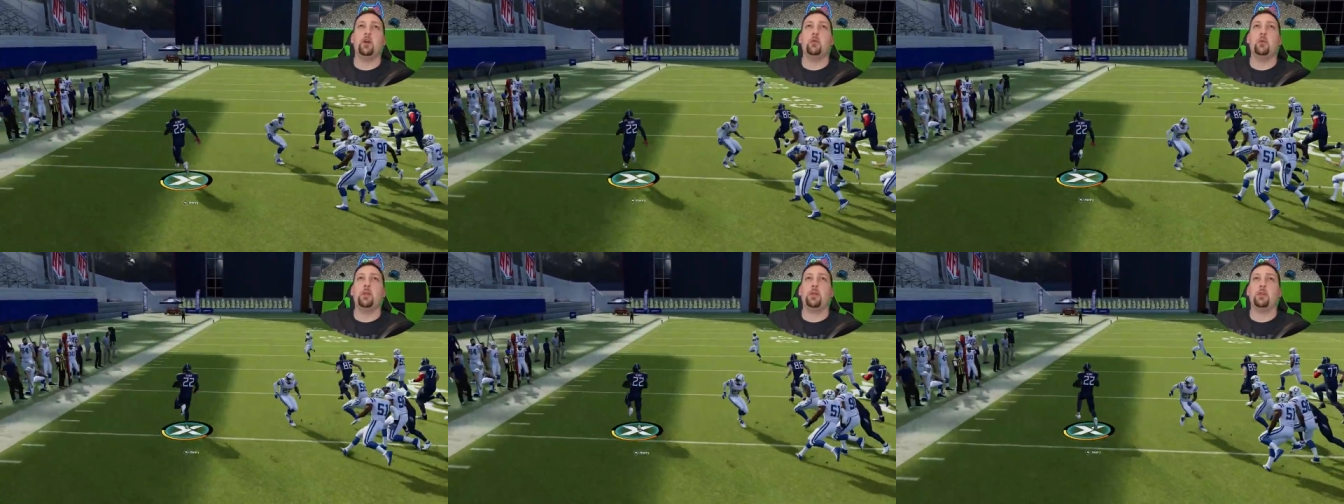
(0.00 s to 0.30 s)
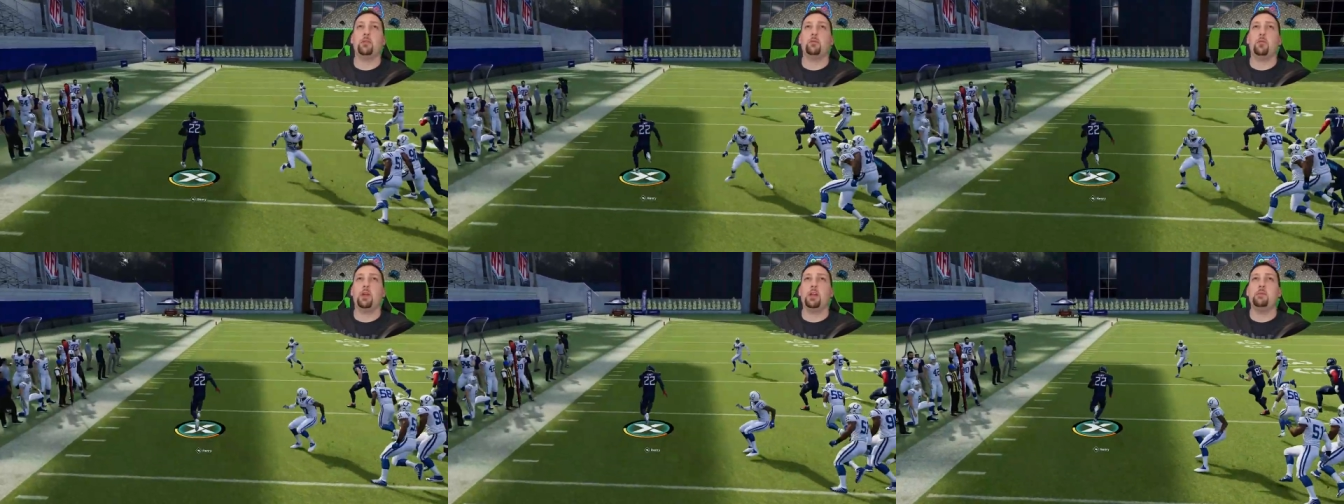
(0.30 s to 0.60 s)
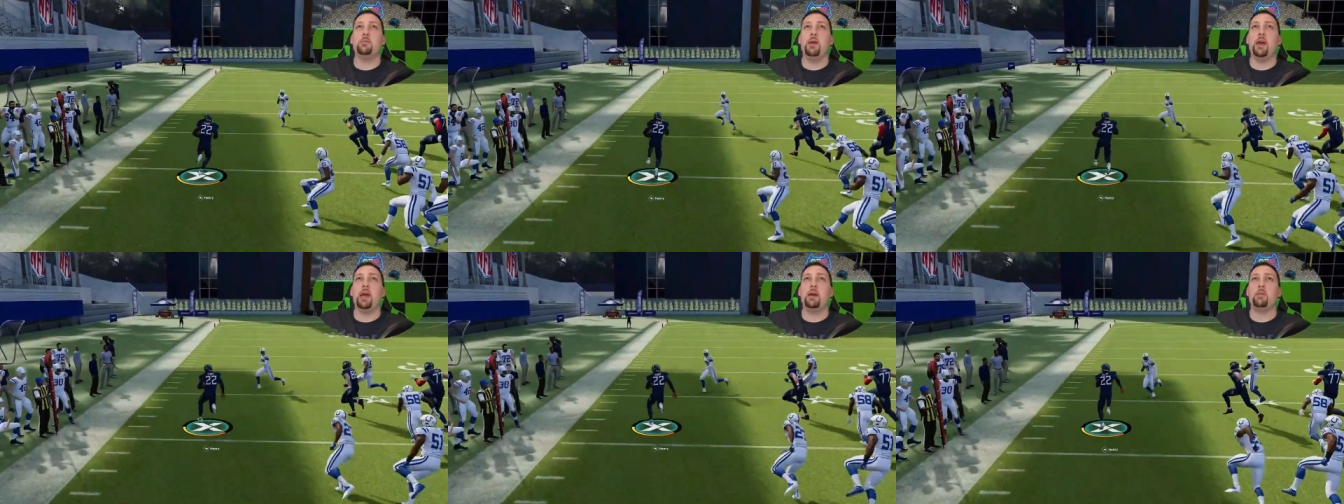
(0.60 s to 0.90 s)
with the running
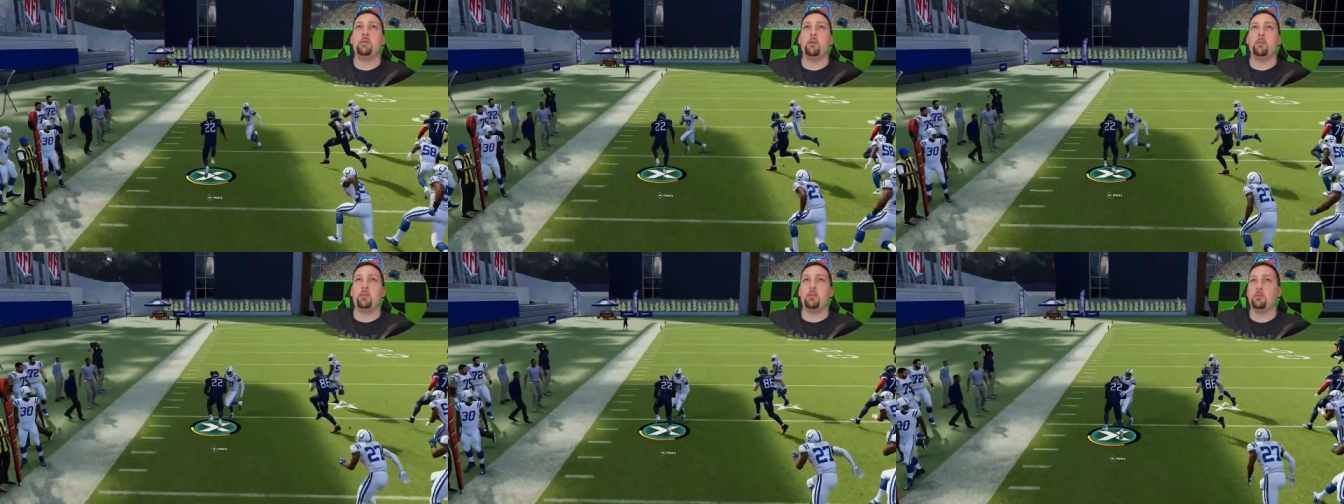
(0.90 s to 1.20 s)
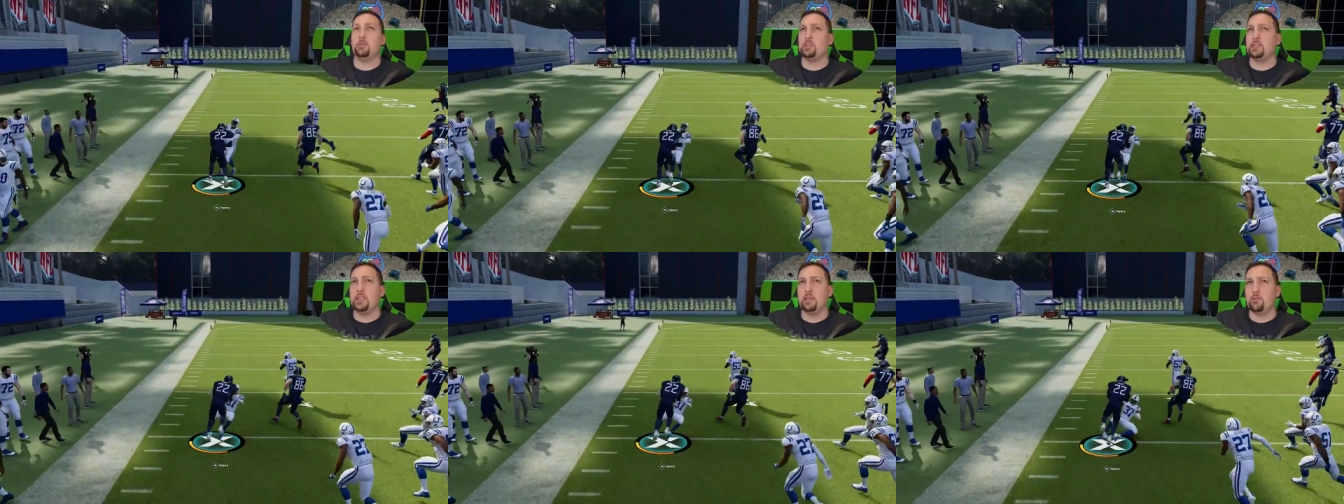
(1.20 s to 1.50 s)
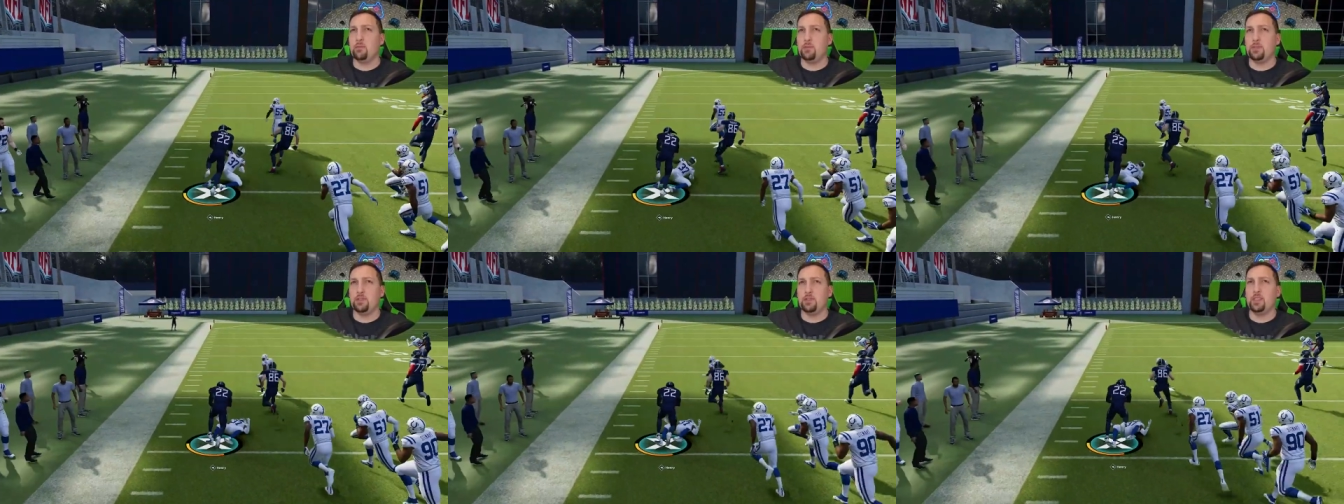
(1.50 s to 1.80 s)
back or the
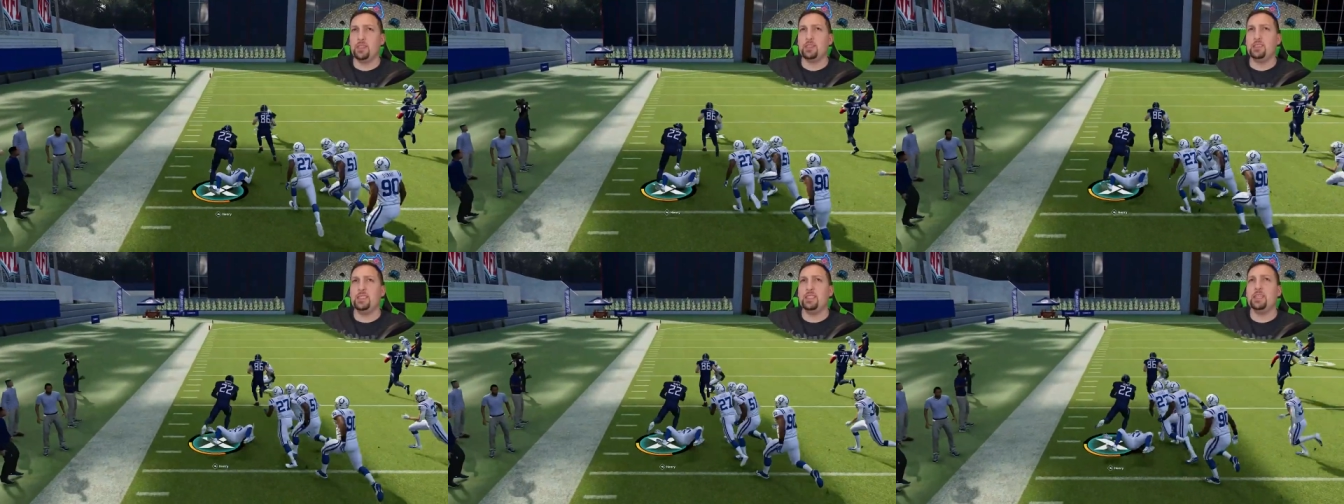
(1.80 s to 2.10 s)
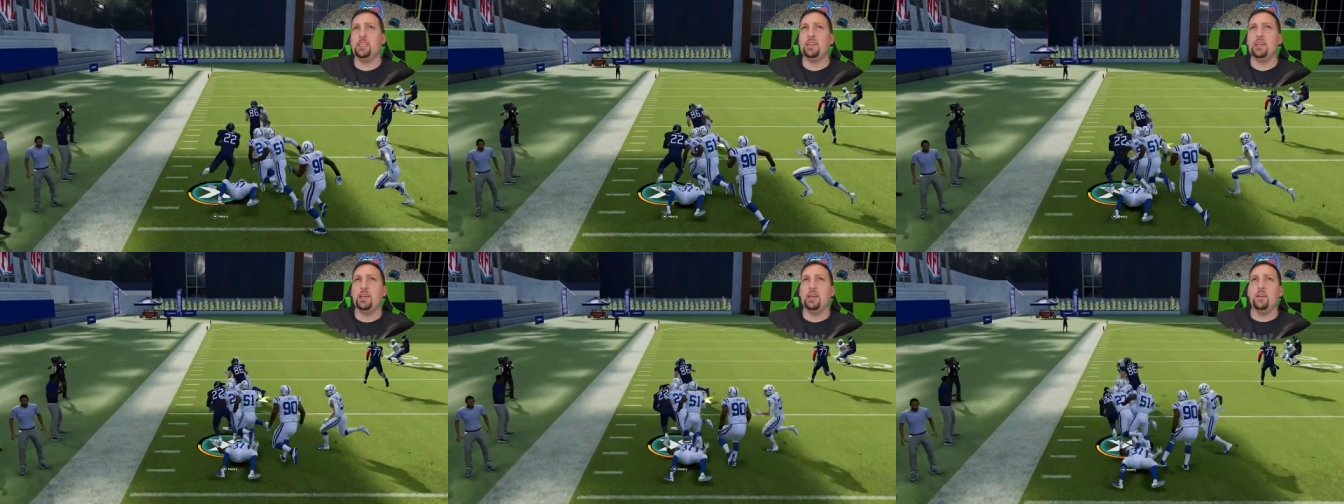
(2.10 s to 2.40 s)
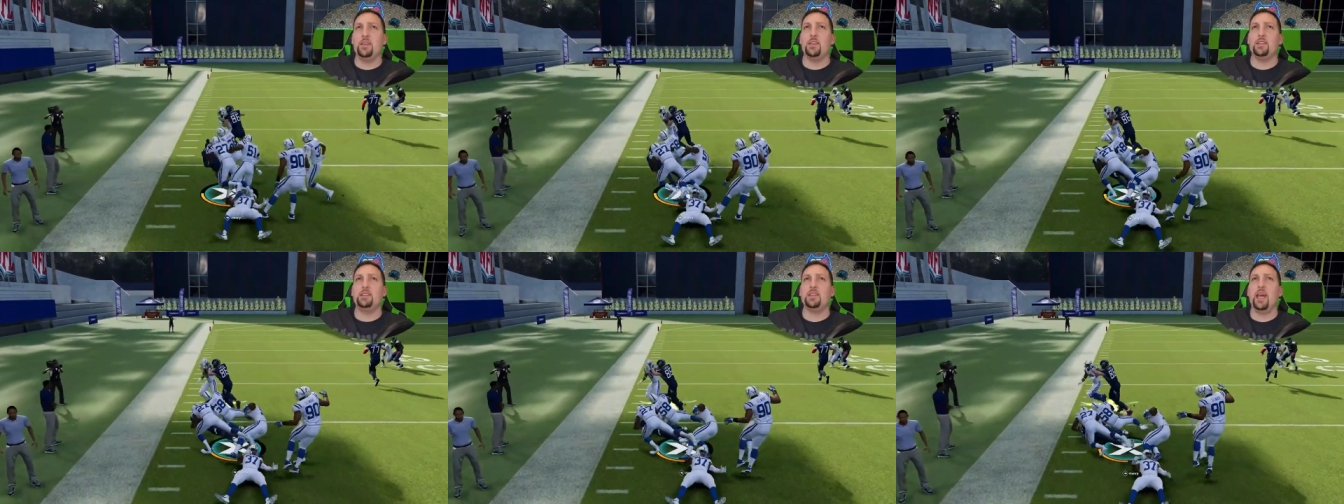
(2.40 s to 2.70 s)
receiver, but you can see
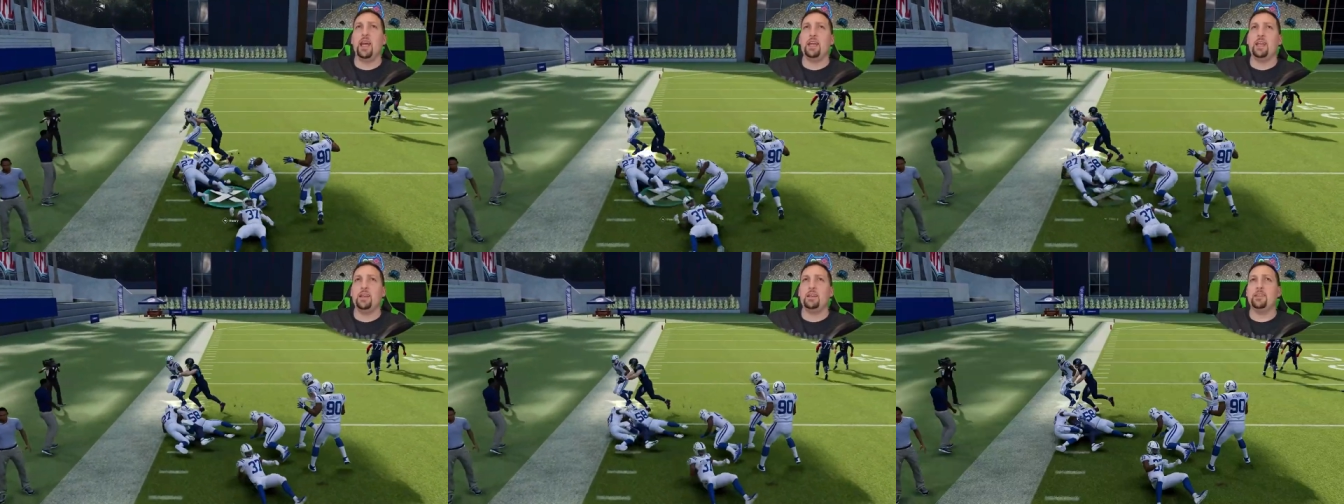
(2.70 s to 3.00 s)
the tight